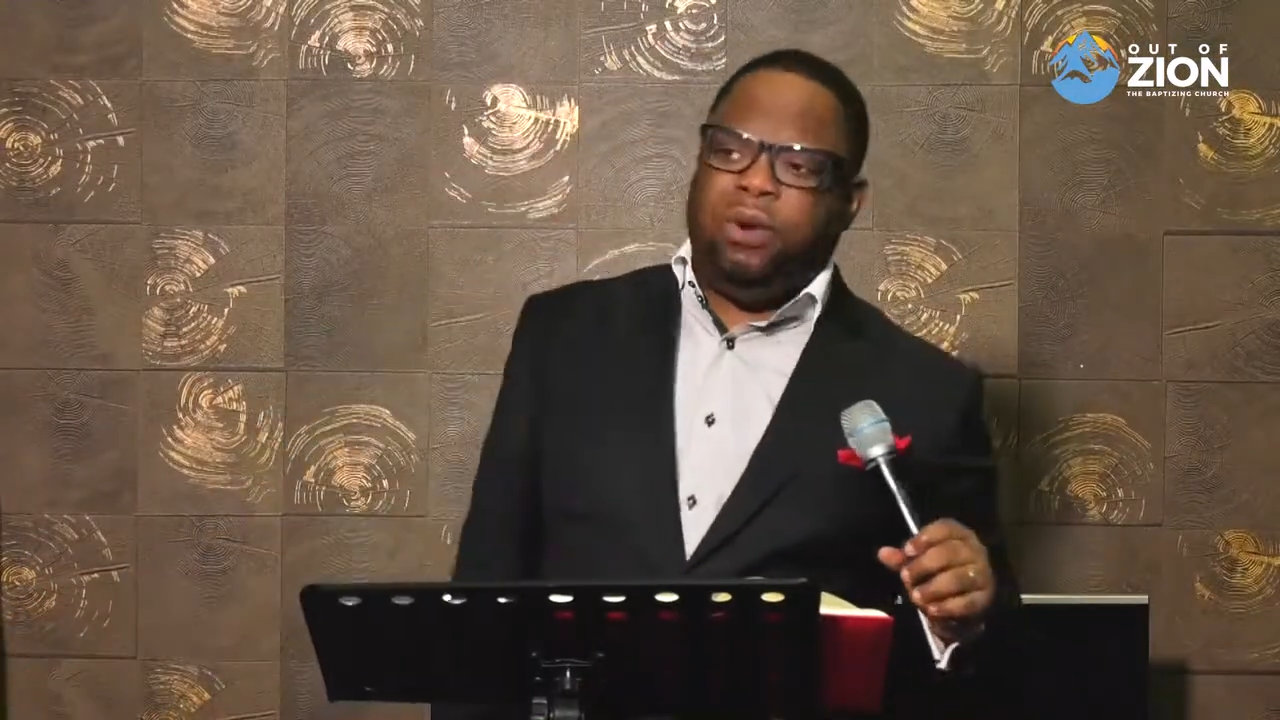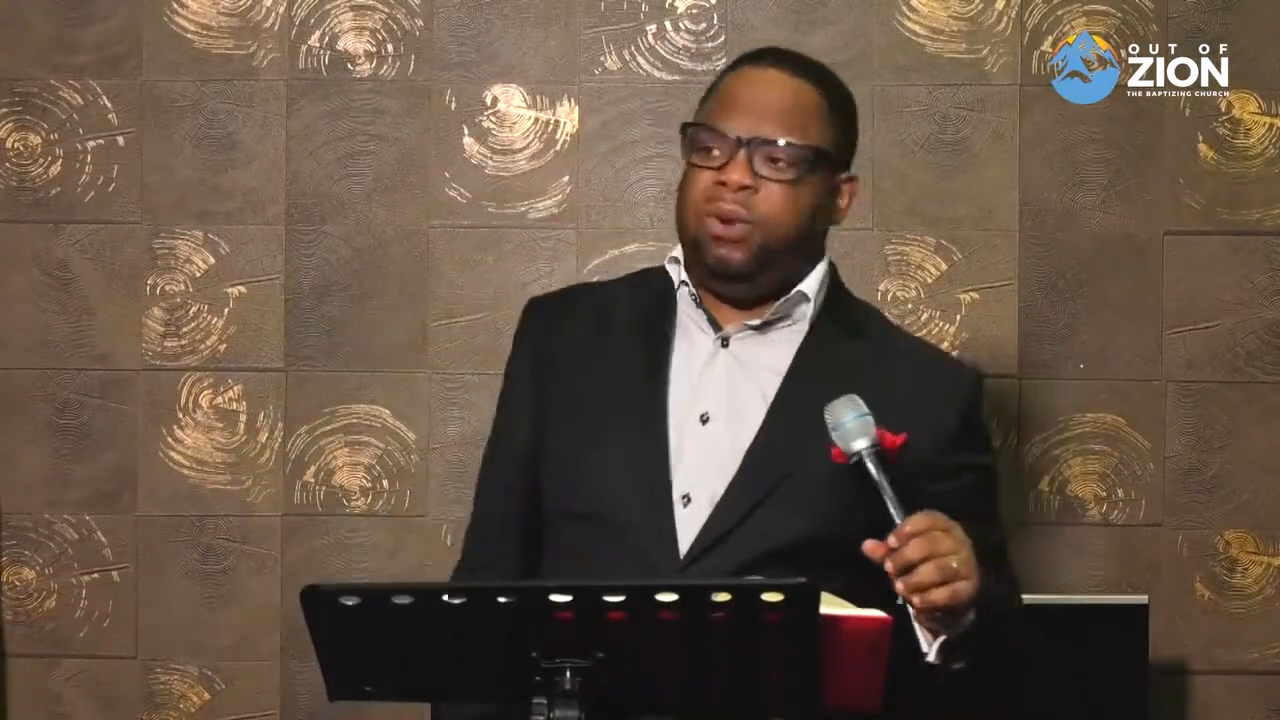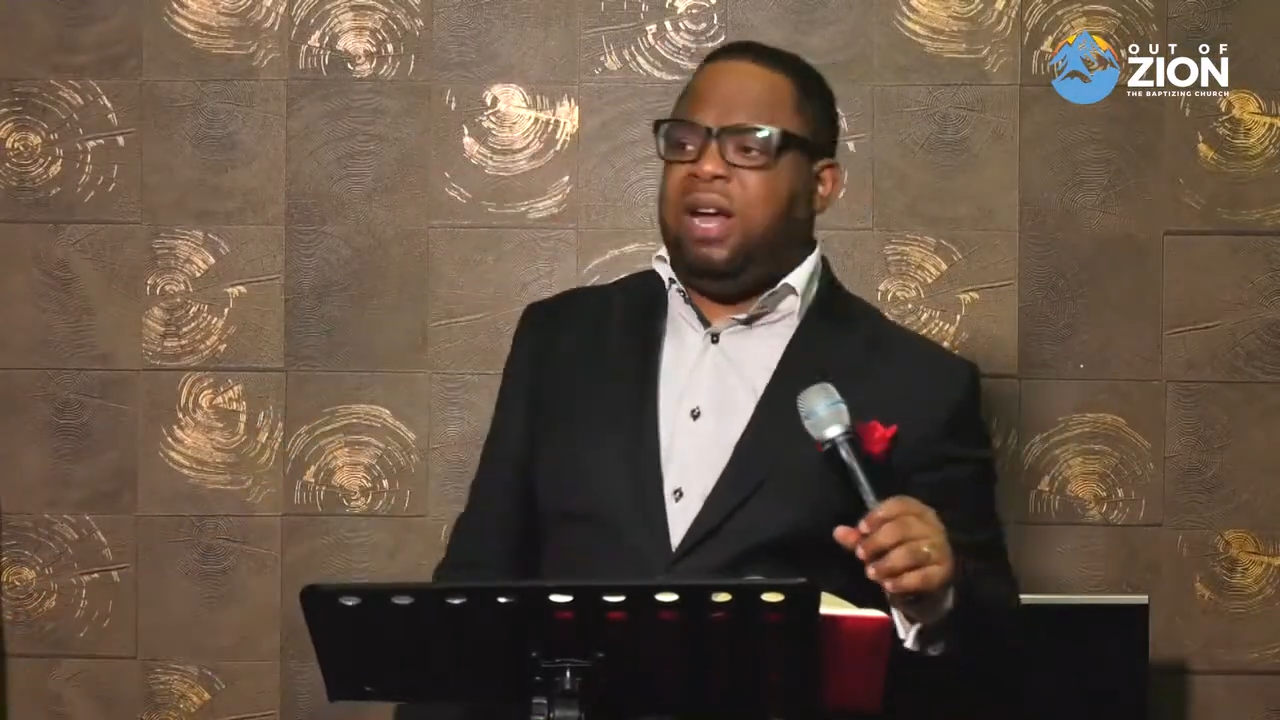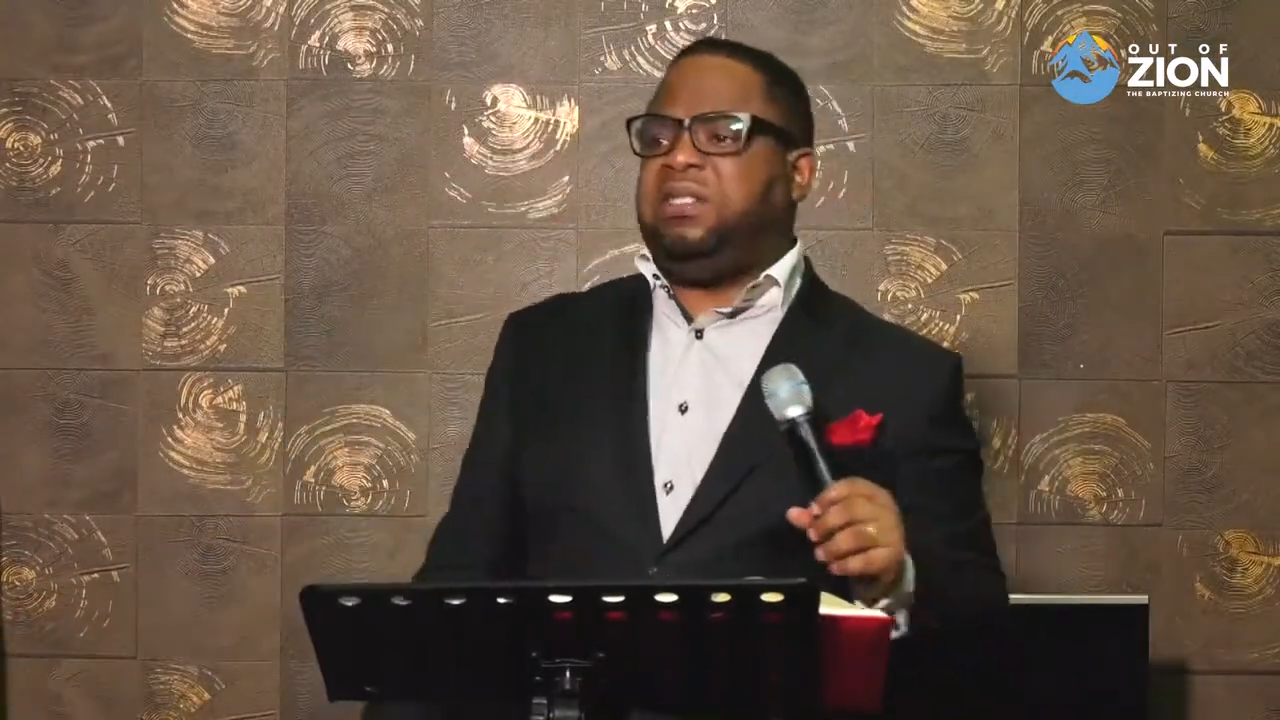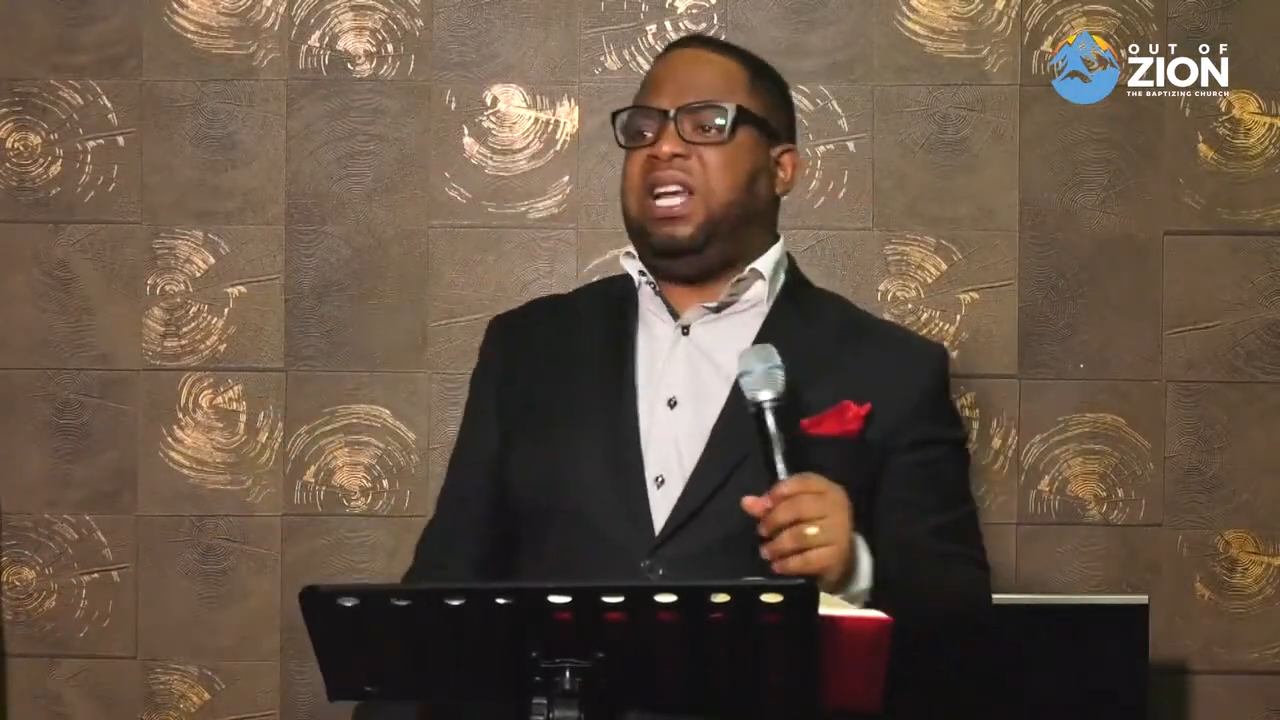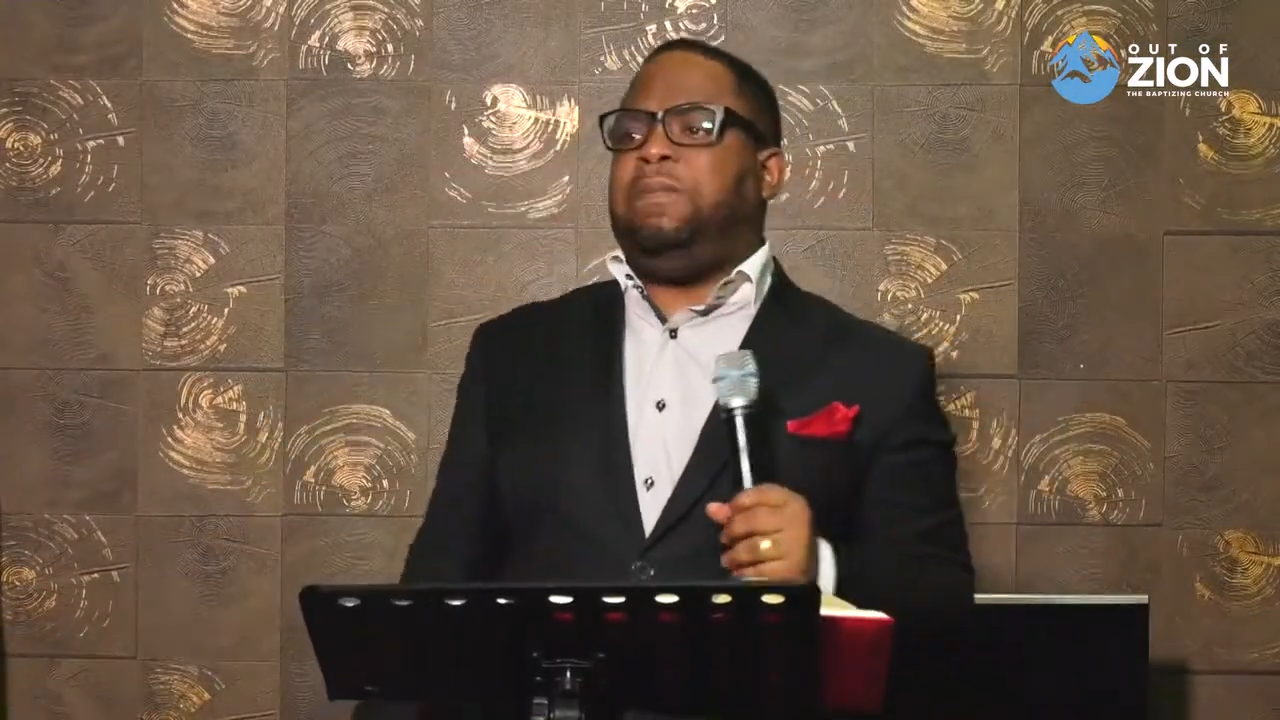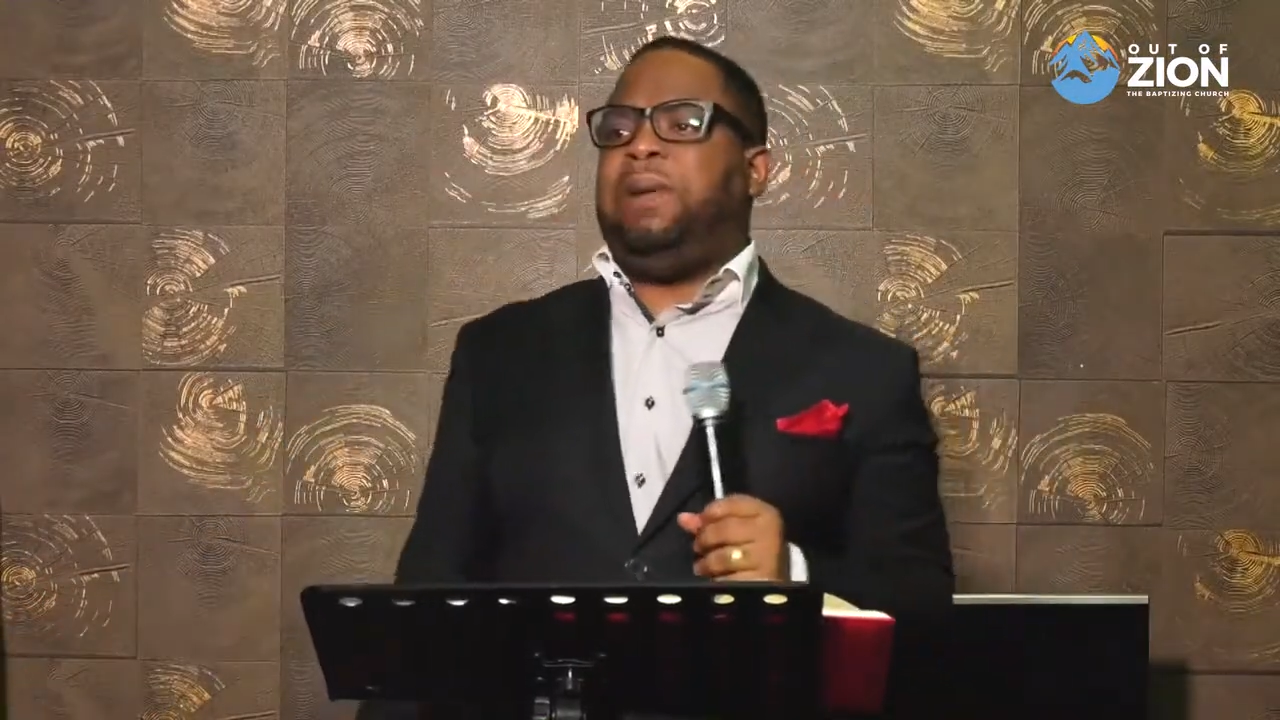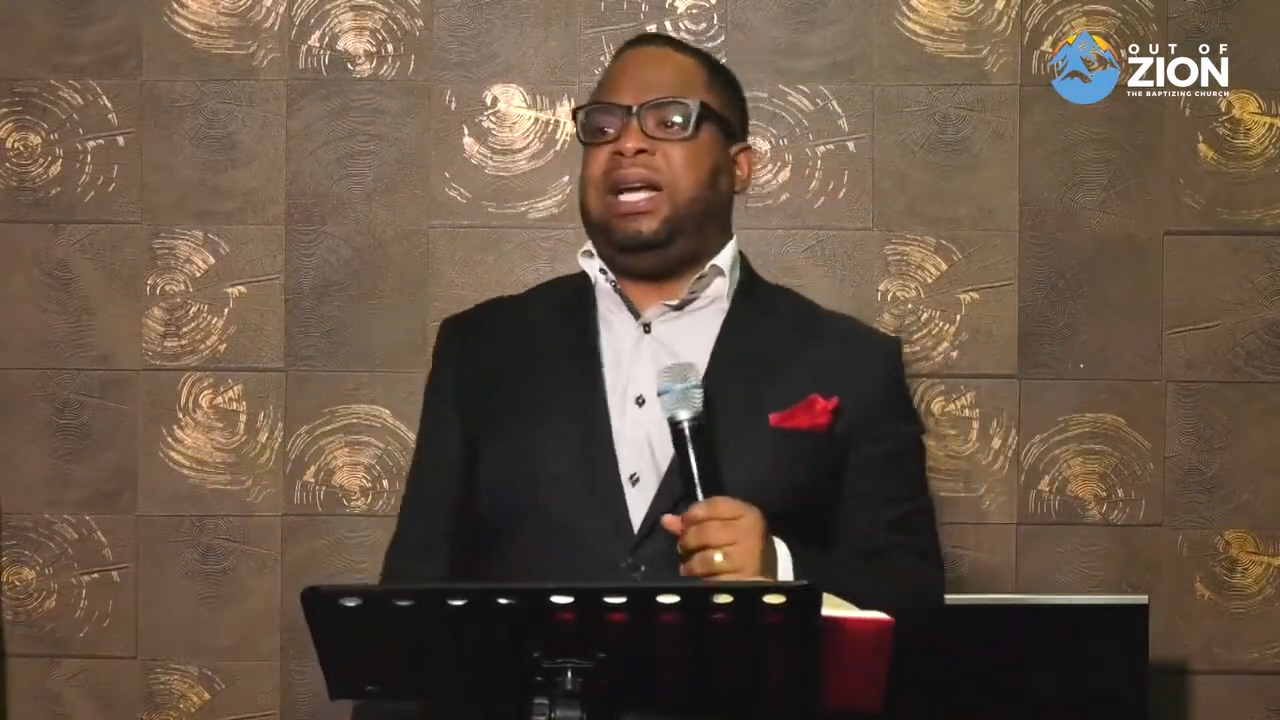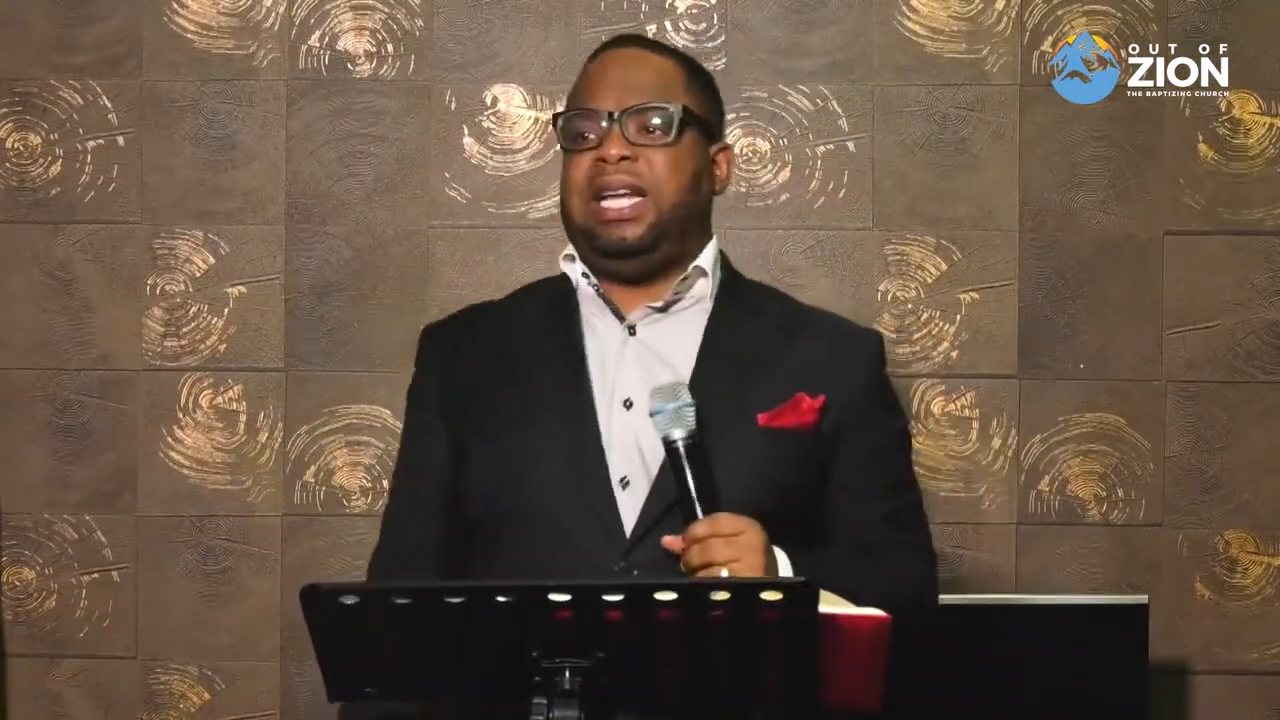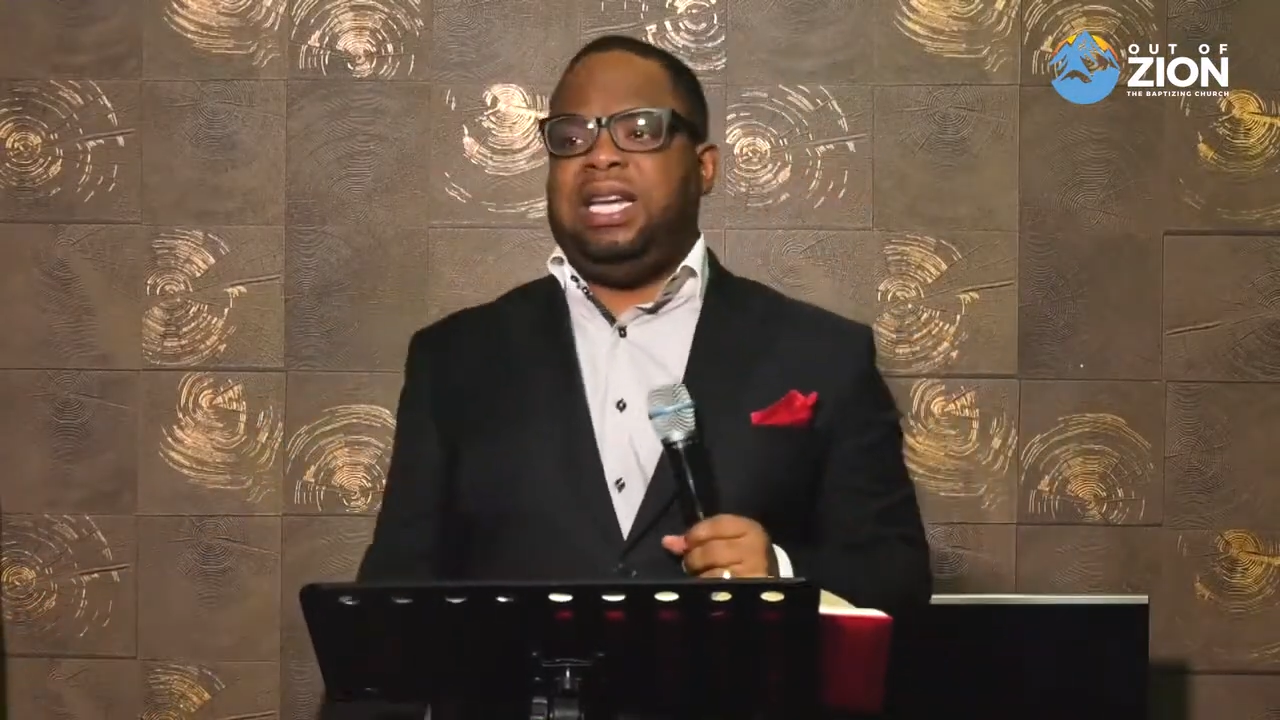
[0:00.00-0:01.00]
he could have stayed
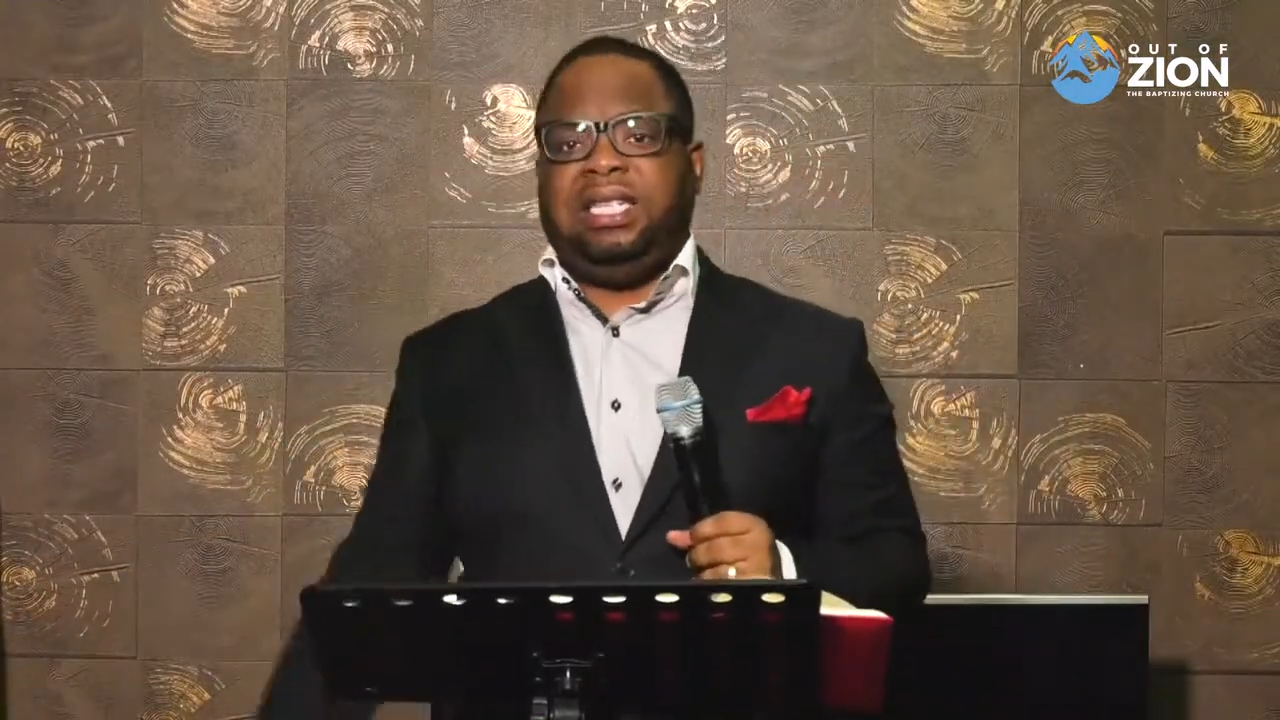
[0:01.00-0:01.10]
back in